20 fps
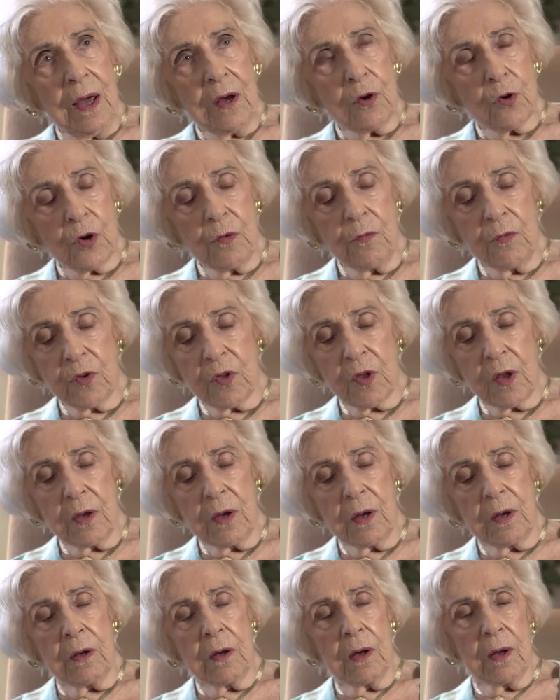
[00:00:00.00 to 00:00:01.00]
actually was a
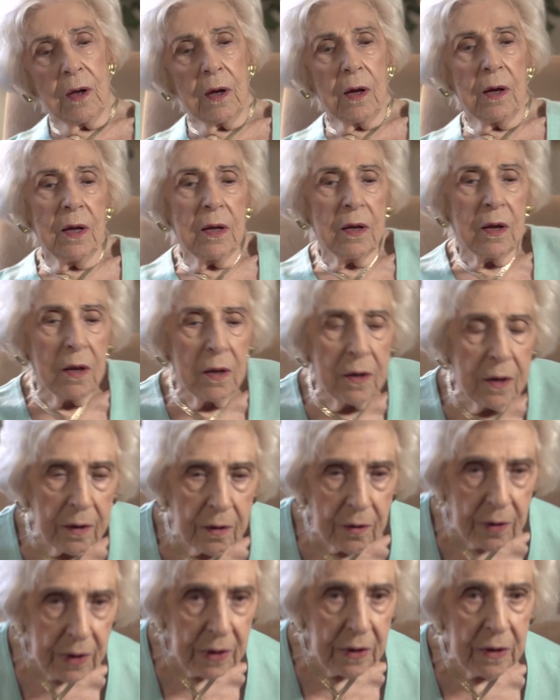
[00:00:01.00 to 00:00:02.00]
deg
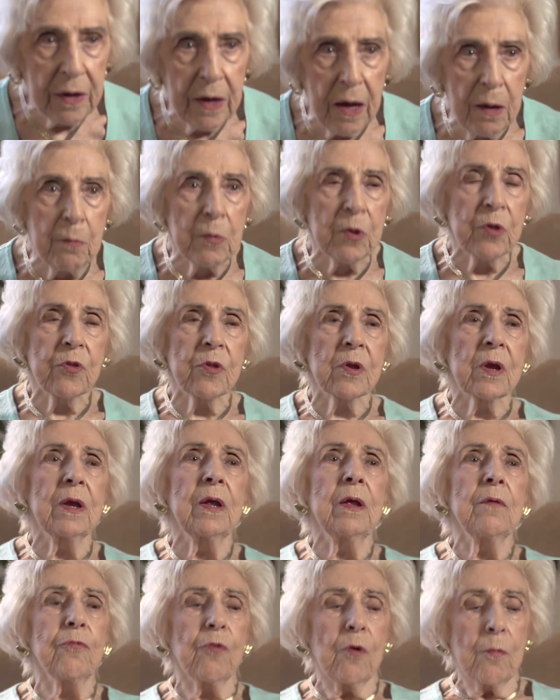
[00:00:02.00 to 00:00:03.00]
degree in
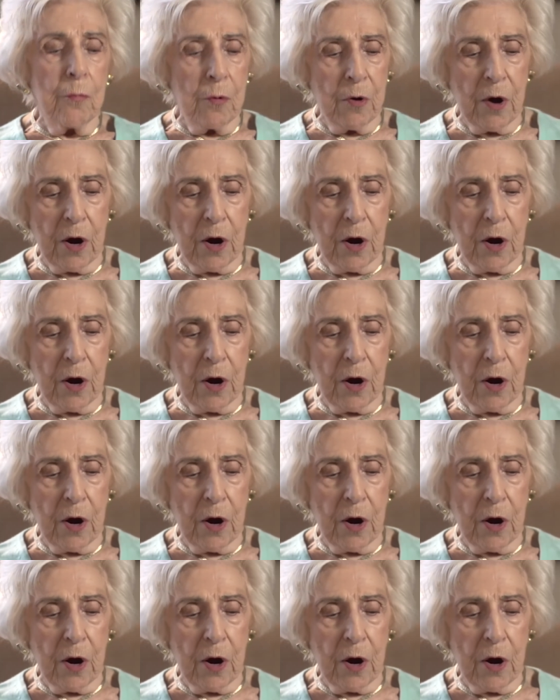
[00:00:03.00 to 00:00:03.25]
chemistry from